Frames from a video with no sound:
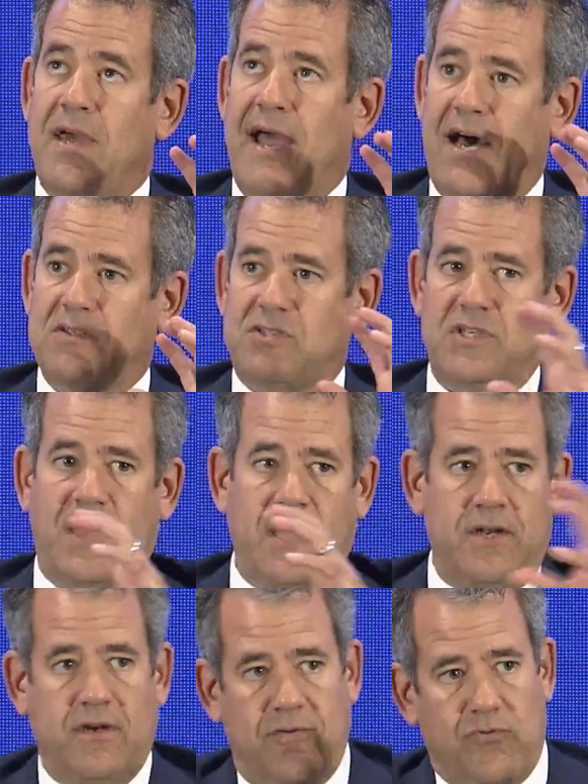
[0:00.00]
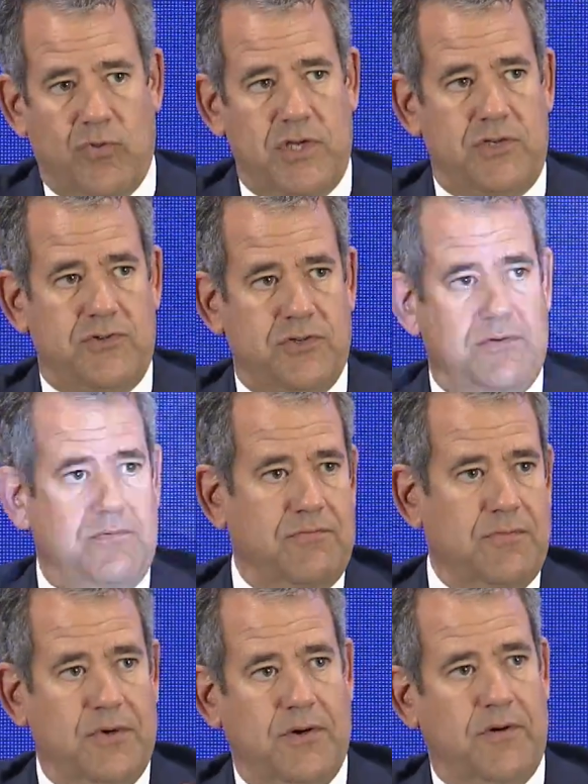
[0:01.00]
outside of region
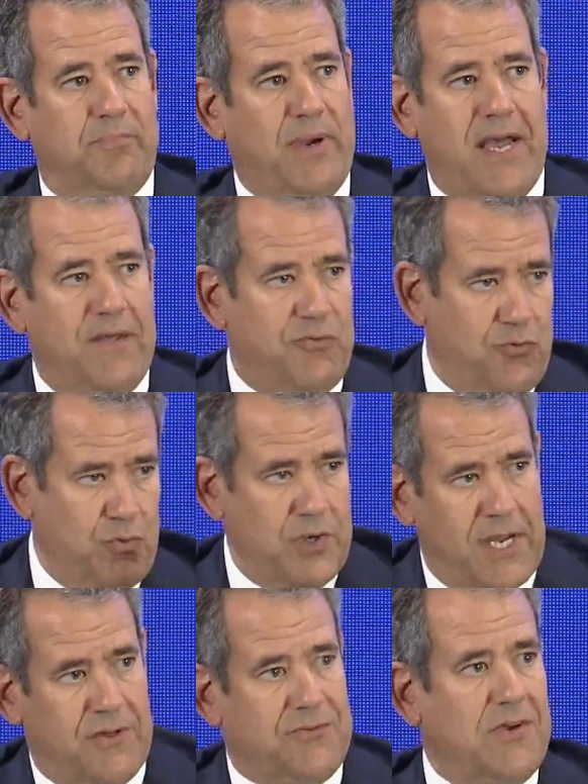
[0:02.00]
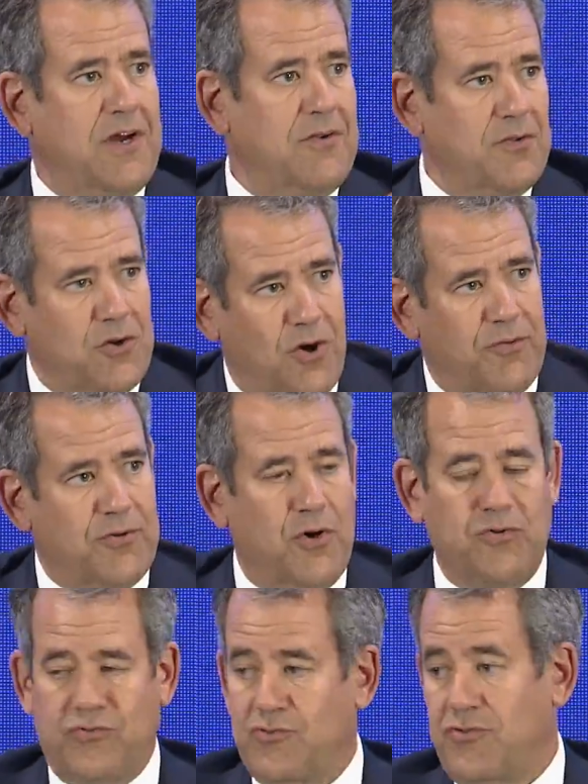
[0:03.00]
of PAD 3, outside of the Gulf
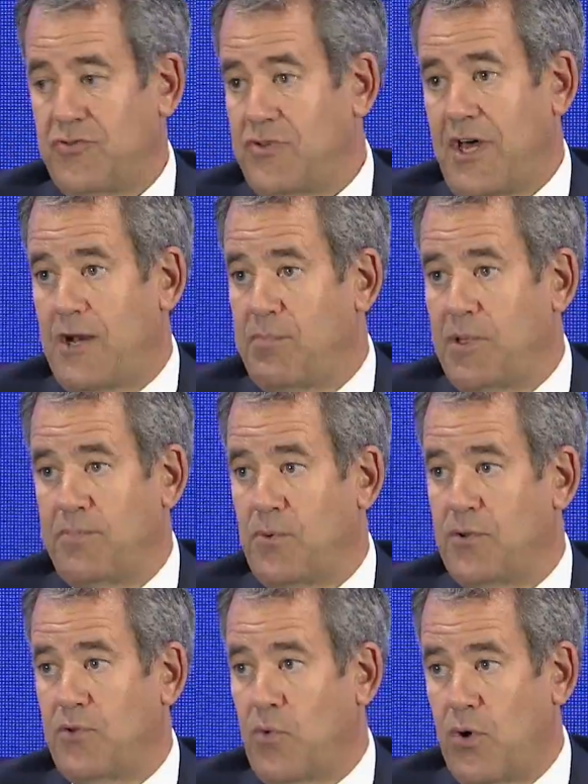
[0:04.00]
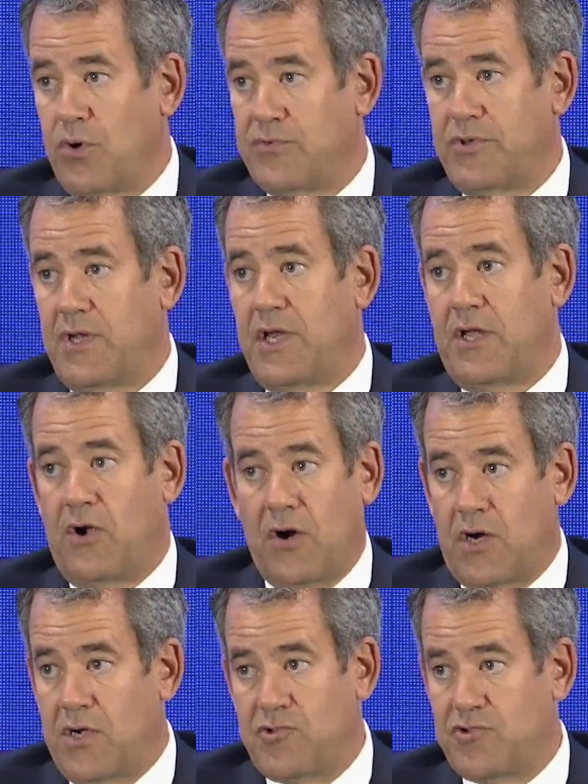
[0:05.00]
Coast, there's just a lot of people in the world today, in our
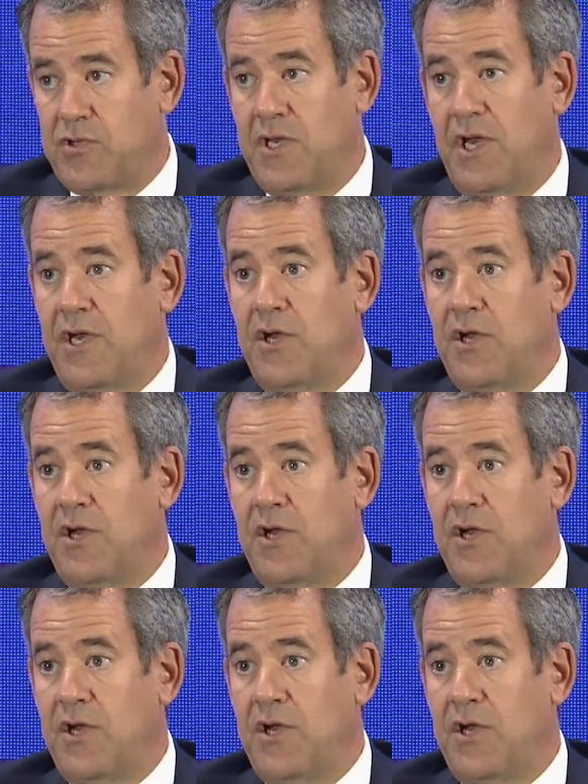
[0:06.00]
country,